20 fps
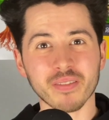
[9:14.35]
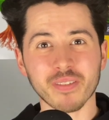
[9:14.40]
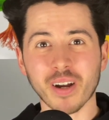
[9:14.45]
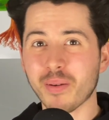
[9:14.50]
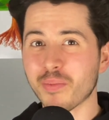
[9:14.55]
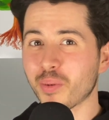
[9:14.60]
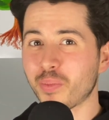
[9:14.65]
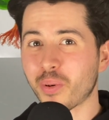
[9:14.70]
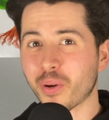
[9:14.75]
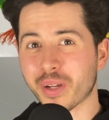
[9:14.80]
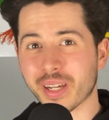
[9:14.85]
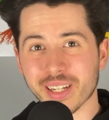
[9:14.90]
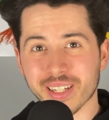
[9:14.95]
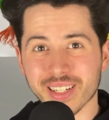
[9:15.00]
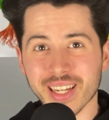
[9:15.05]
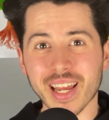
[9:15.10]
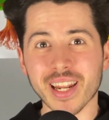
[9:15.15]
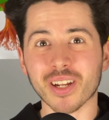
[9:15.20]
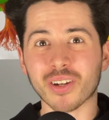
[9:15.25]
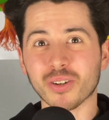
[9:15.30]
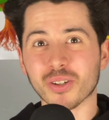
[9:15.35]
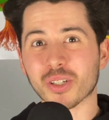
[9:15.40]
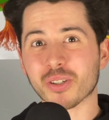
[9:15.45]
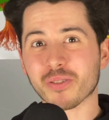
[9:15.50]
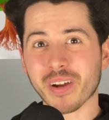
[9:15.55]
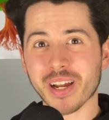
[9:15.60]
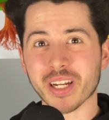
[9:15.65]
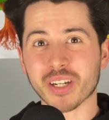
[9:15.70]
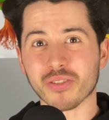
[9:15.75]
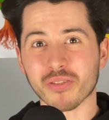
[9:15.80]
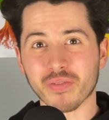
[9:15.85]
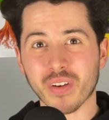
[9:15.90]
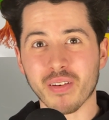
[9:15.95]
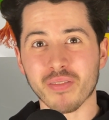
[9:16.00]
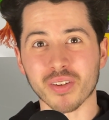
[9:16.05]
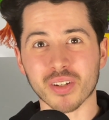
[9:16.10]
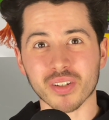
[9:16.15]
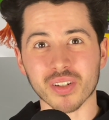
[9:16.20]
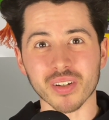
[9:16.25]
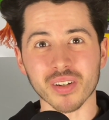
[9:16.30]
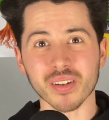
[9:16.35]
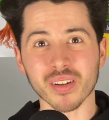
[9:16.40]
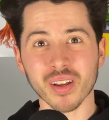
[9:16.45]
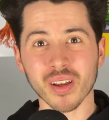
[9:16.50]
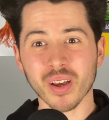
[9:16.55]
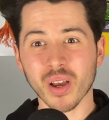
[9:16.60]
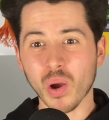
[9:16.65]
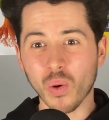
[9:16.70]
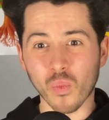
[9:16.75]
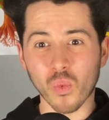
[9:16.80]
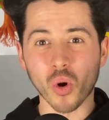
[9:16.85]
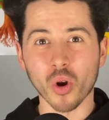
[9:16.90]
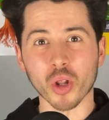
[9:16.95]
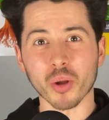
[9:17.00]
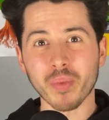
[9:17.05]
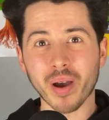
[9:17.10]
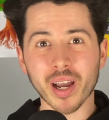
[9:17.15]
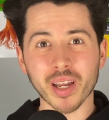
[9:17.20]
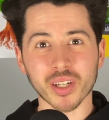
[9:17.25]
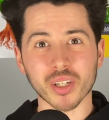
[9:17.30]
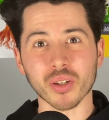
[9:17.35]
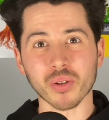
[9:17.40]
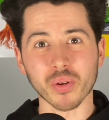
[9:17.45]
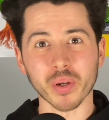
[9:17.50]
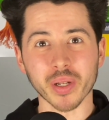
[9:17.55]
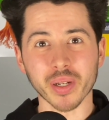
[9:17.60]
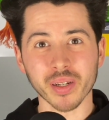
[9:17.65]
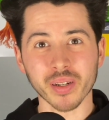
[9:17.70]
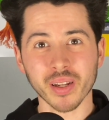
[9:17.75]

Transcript: I'm appointed technical director of Everton, what am I doing?